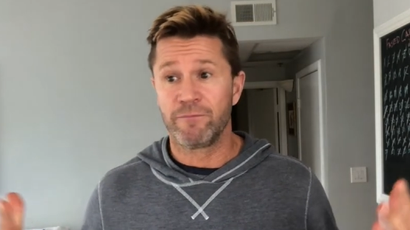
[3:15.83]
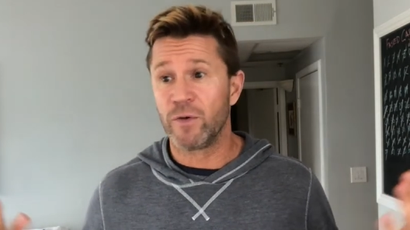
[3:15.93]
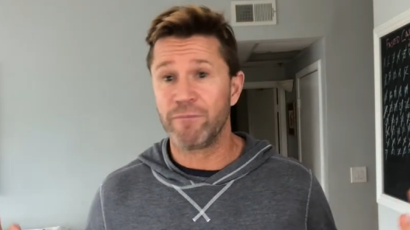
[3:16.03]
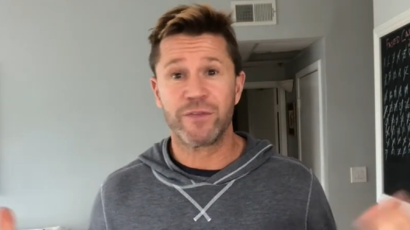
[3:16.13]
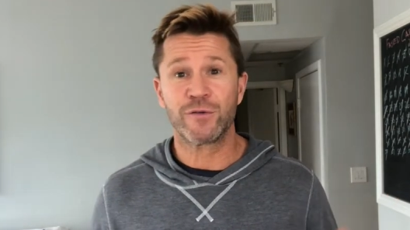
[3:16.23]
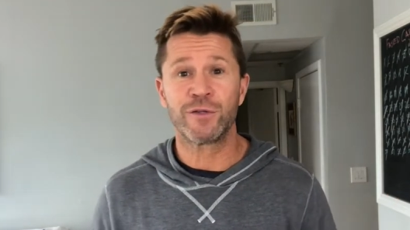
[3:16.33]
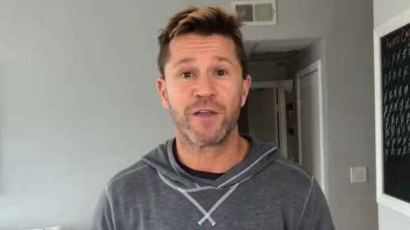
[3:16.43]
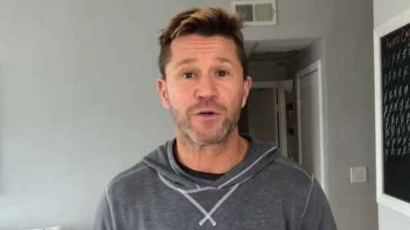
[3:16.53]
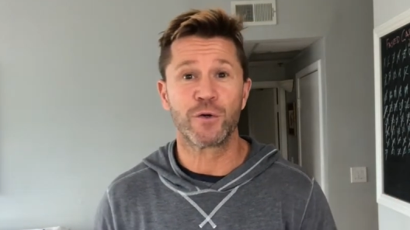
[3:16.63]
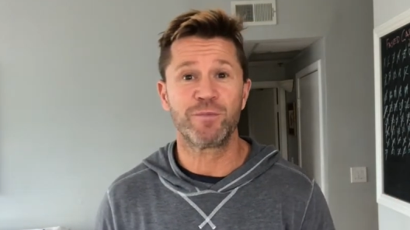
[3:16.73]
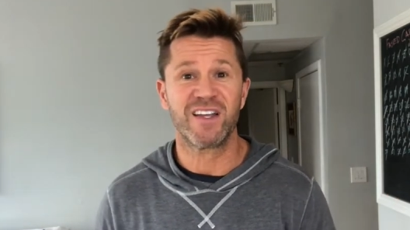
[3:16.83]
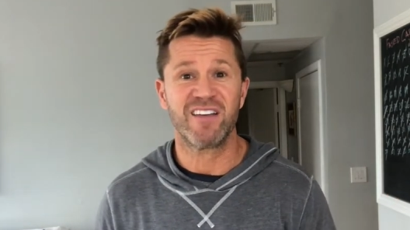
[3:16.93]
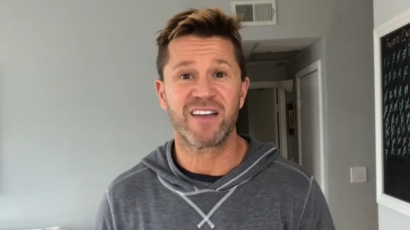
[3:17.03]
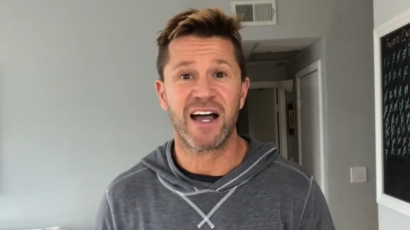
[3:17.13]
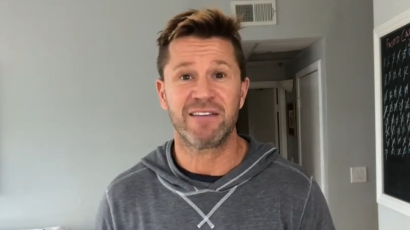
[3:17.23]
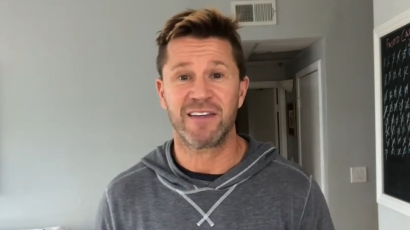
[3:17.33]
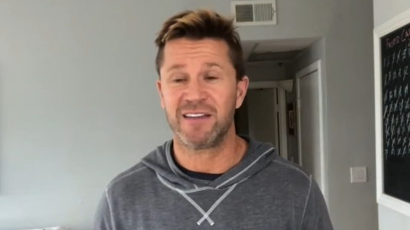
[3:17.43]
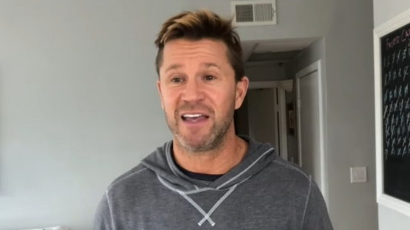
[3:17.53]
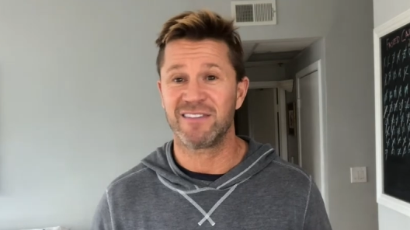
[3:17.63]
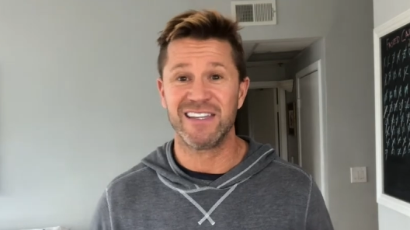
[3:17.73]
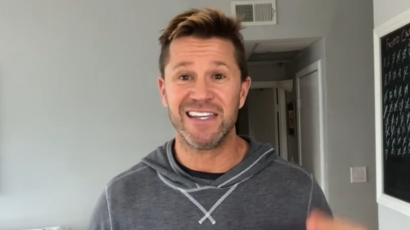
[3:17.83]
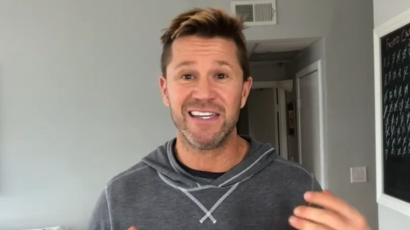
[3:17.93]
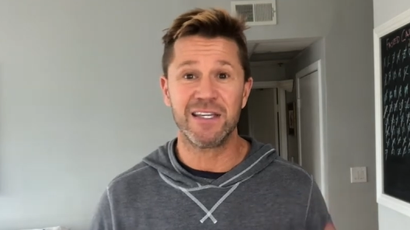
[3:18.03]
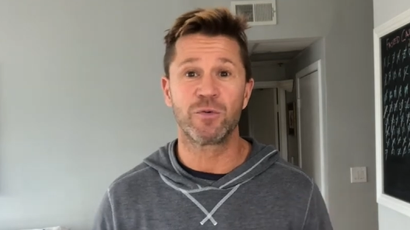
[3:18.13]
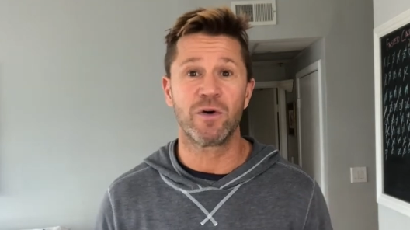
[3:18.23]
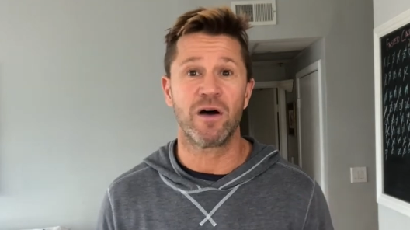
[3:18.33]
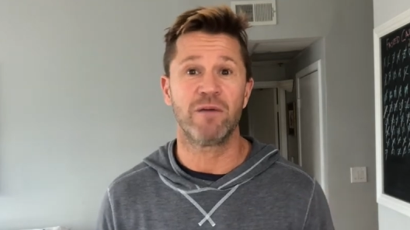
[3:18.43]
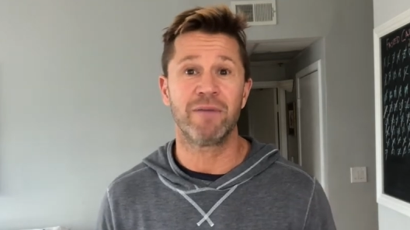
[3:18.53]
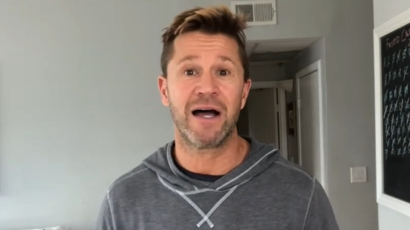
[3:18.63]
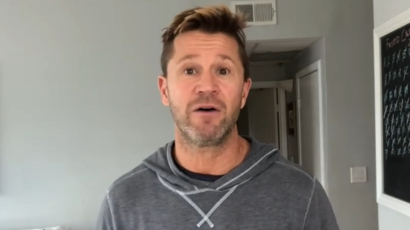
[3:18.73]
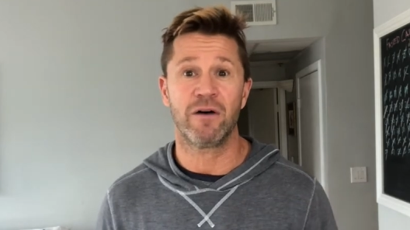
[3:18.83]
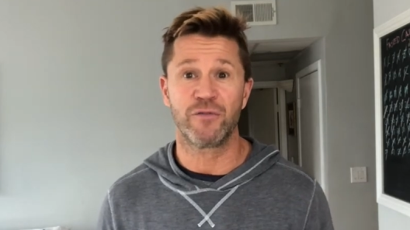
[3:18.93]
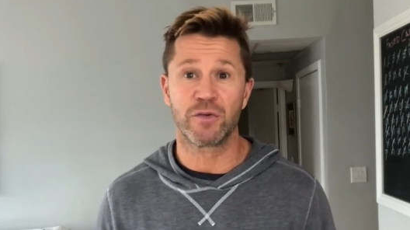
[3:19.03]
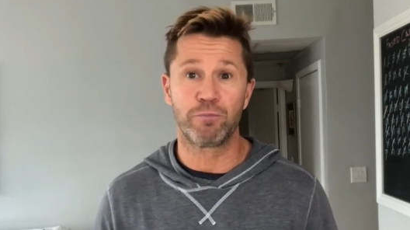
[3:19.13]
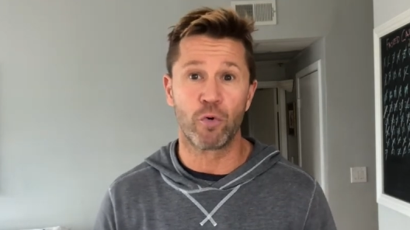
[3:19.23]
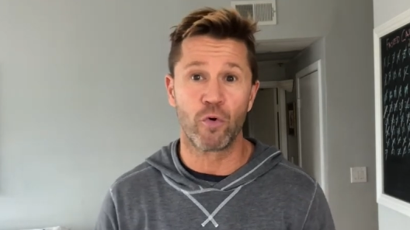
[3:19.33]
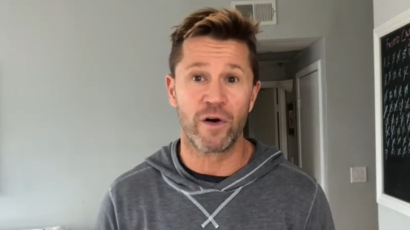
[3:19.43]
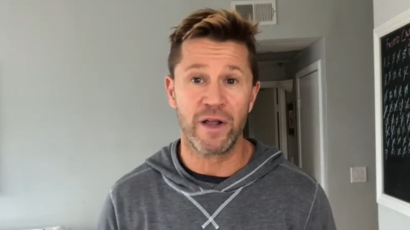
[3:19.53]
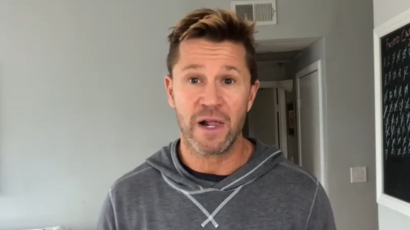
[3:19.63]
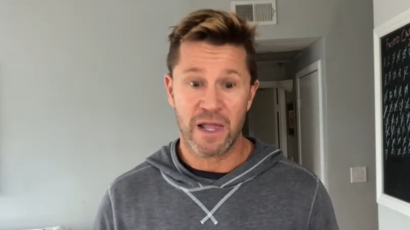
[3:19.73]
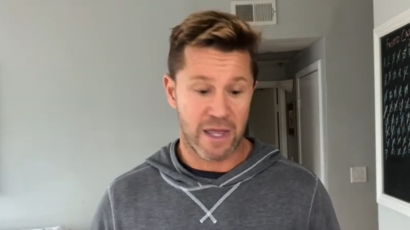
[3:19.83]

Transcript: well, there's another group that I've got that has the equal amount of support